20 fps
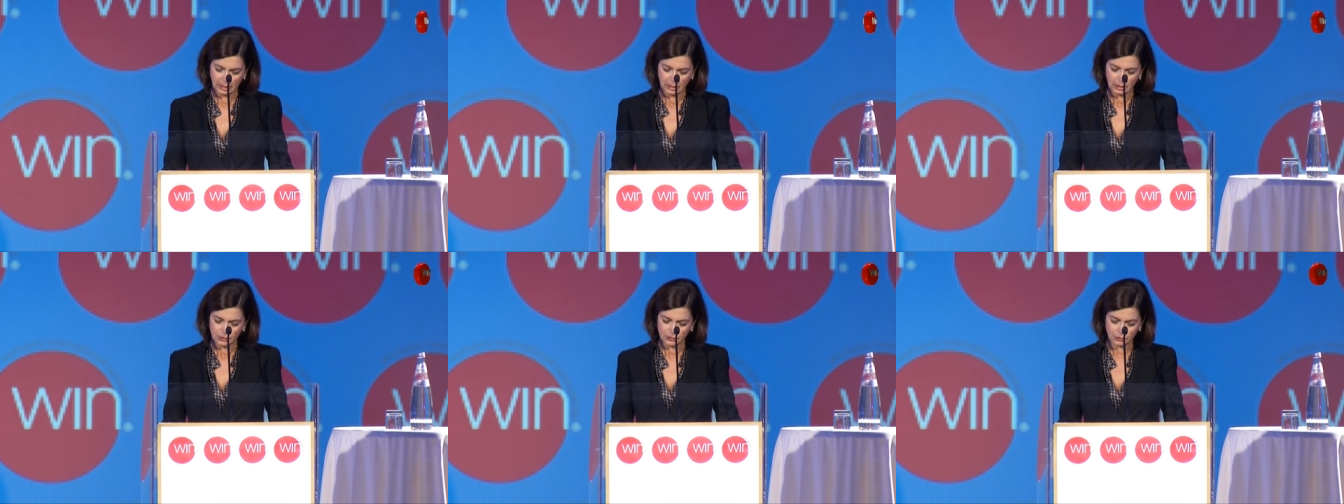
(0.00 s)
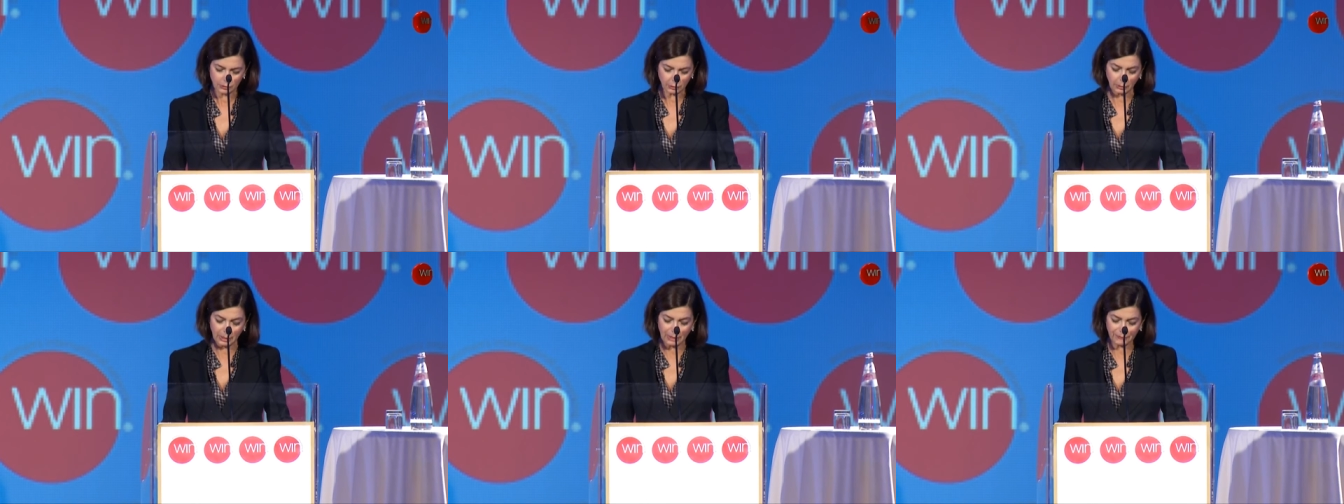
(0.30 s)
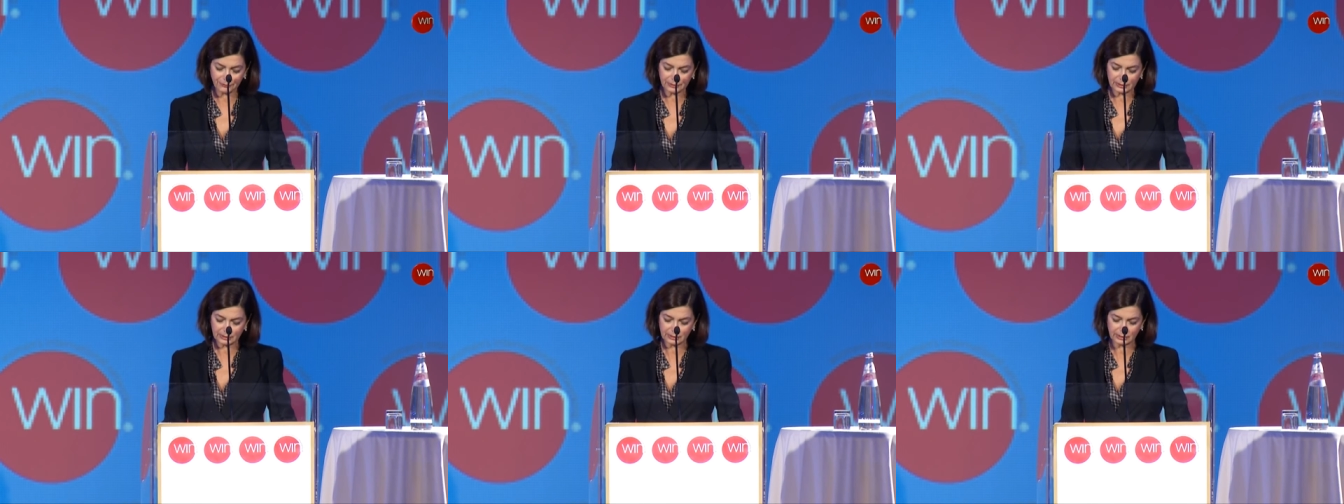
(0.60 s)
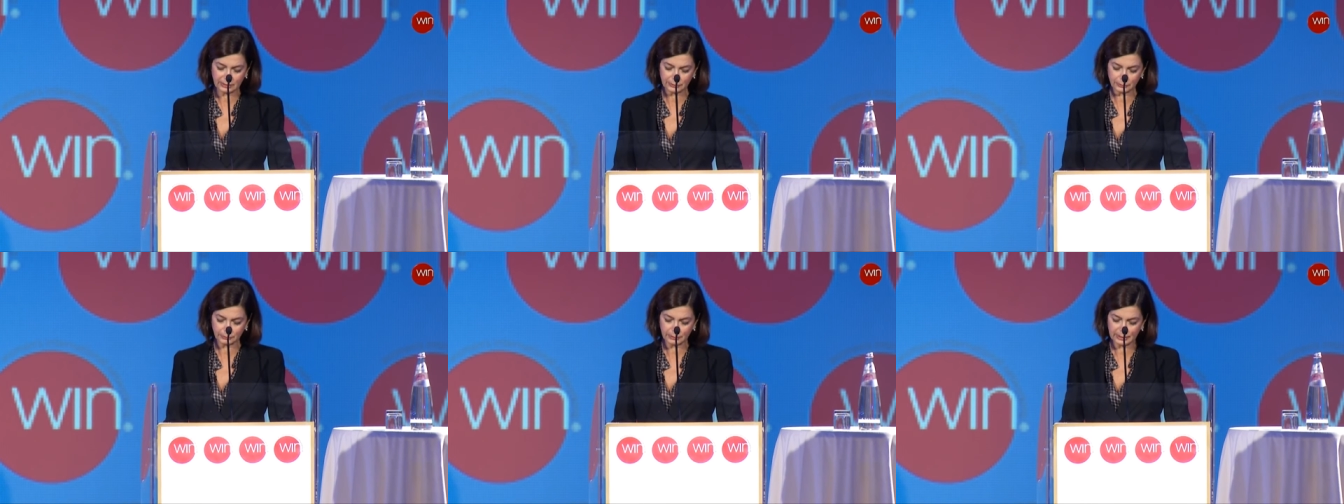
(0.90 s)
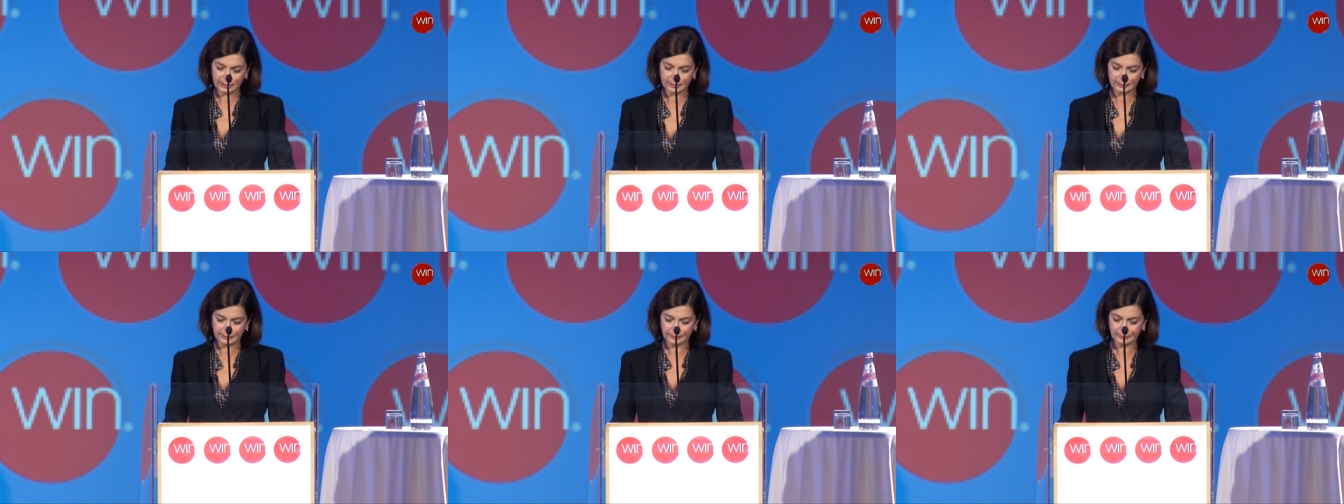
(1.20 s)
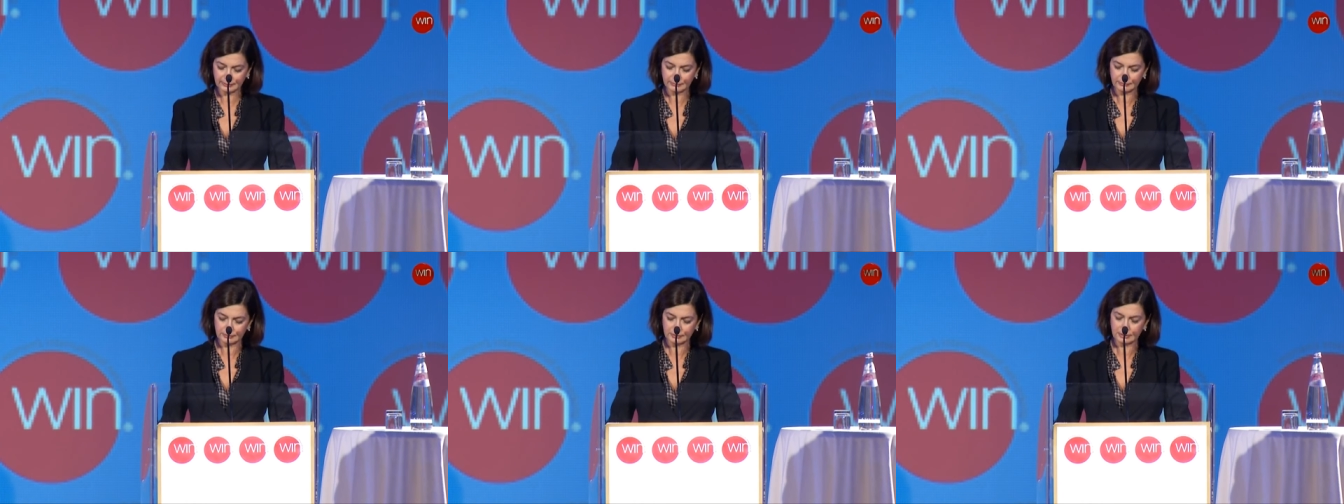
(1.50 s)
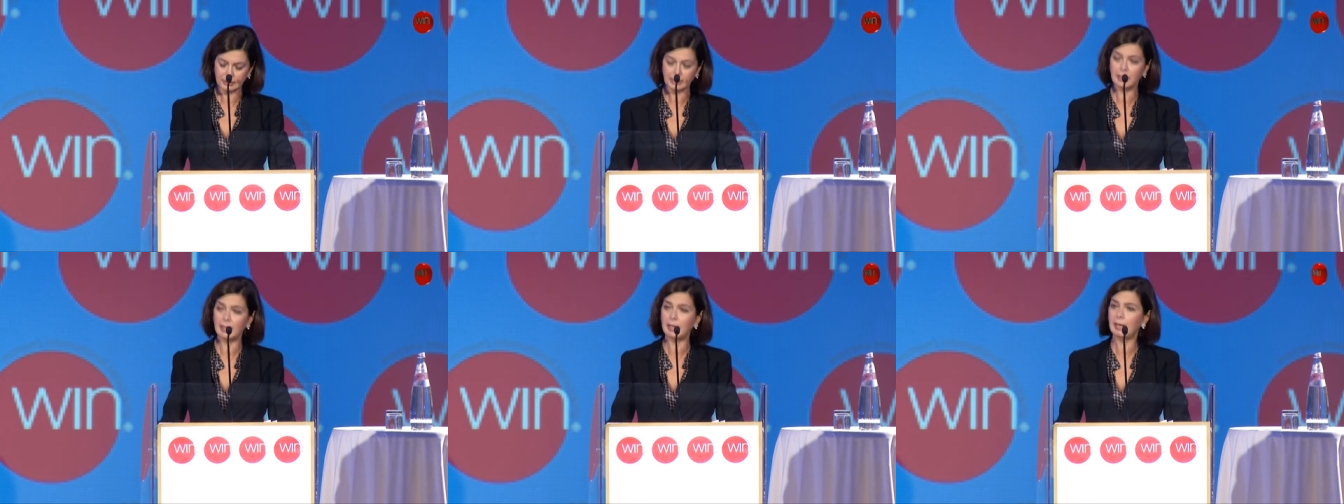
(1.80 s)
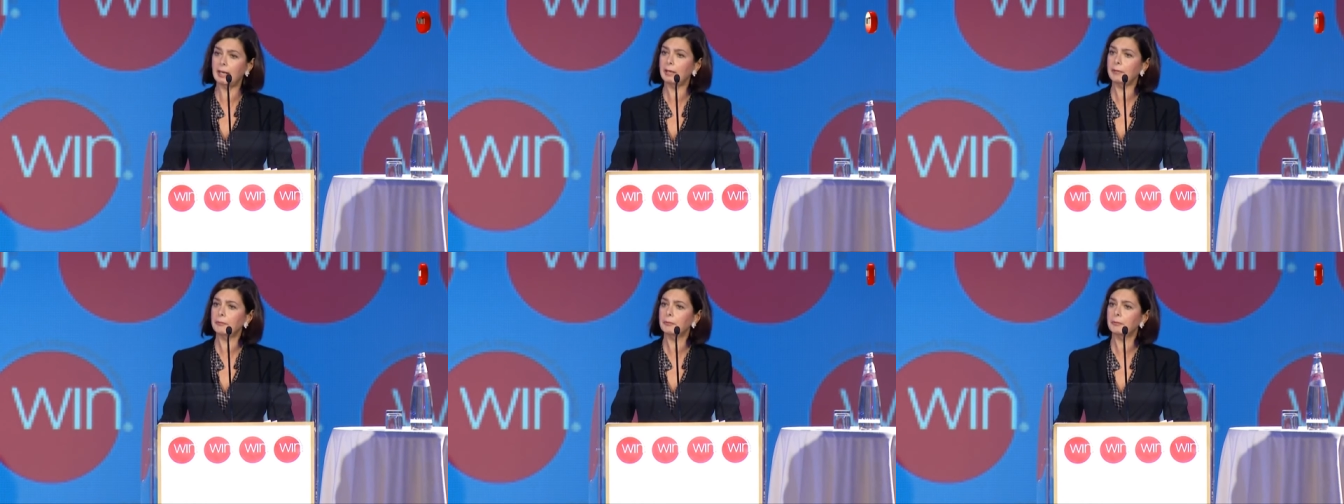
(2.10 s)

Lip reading: So after graduating, I